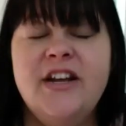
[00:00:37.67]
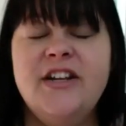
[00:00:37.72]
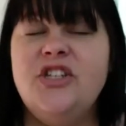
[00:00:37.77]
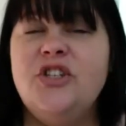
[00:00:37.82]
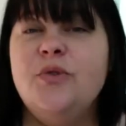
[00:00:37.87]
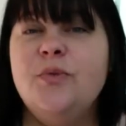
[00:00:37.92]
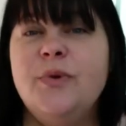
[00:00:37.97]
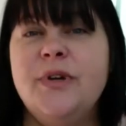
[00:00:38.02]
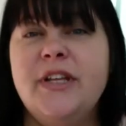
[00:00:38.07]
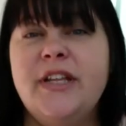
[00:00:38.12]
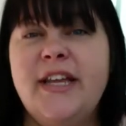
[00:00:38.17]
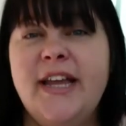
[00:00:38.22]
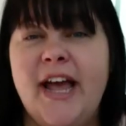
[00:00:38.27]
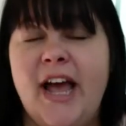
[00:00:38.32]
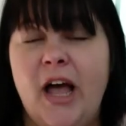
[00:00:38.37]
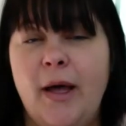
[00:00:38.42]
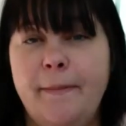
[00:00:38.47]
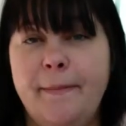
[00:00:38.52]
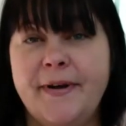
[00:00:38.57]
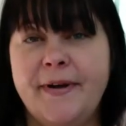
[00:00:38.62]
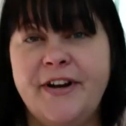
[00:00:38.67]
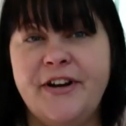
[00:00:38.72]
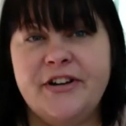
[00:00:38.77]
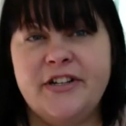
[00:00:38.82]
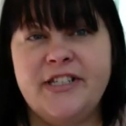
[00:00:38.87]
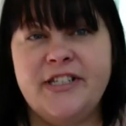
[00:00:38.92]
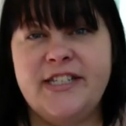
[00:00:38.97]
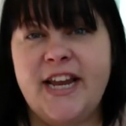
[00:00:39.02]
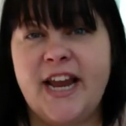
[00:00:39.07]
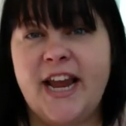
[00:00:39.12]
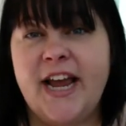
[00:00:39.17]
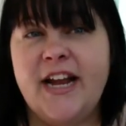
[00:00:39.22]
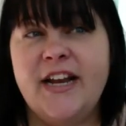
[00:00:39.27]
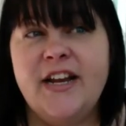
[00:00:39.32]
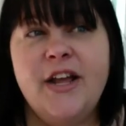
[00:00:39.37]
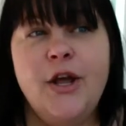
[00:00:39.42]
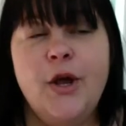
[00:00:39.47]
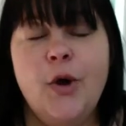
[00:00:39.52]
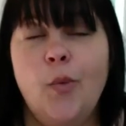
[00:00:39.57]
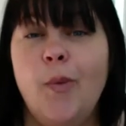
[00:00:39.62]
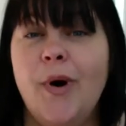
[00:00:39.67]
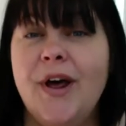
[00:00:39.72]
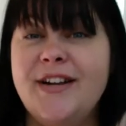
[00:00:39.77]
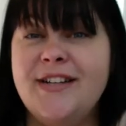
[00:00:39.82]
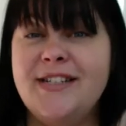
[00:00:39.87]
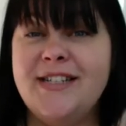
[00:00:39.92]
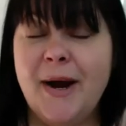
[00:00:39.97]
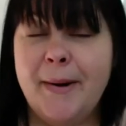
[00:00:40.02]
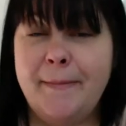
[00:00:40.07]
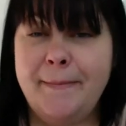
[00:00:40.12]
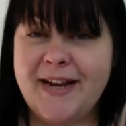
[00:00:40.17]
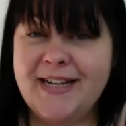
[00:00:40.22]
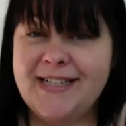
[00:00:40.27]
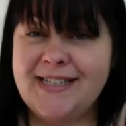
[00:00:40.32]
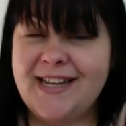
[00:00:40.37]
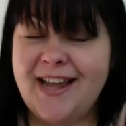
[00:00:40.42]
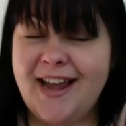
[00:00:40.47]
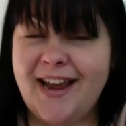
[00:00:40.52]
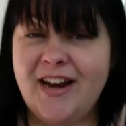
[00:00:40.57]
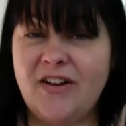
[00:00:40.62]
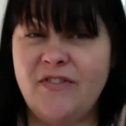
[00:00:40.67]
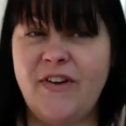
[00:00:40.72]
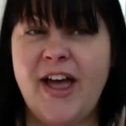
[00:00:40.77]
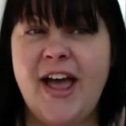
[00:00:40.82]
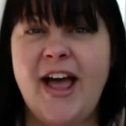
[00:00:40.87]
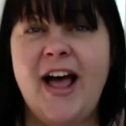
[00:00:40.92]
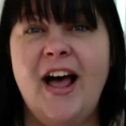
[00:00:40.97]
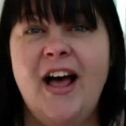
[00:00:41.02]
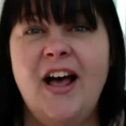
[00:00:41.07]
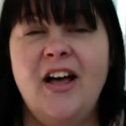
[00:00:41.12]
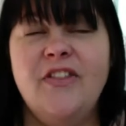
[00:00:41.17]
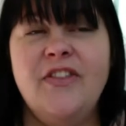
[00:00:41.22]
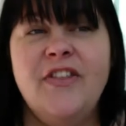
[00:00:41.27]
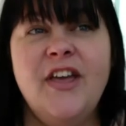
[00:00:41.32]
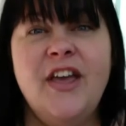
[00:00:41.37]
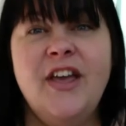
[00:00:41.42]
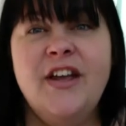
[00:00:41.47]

to really help understand what is our baseline of health.